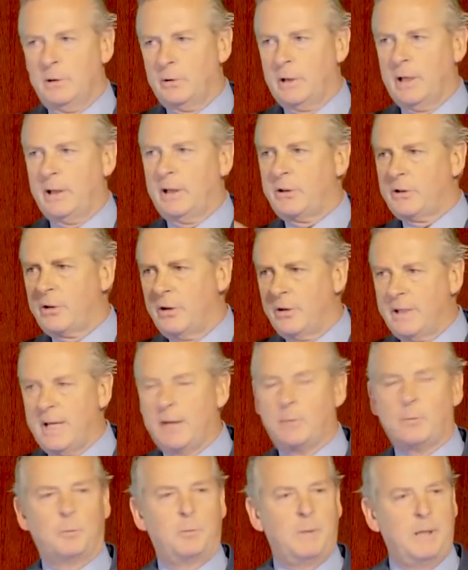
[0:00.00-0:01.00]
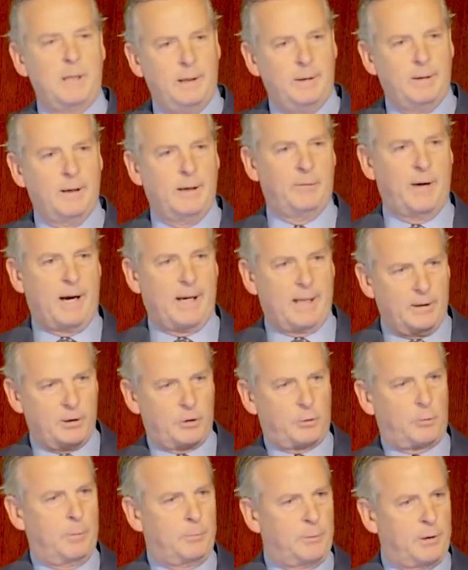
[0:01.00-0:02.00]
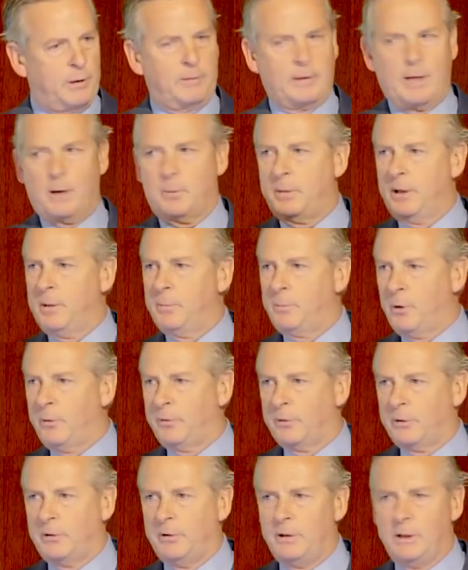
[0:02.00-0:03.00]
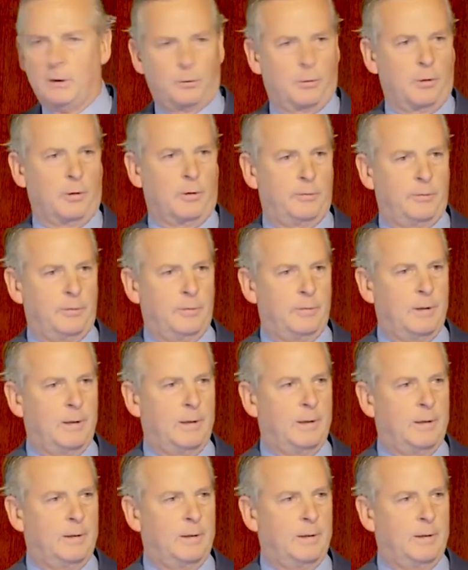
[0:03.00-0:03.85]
That would be, if I can script it, that would be a perfect yield curve.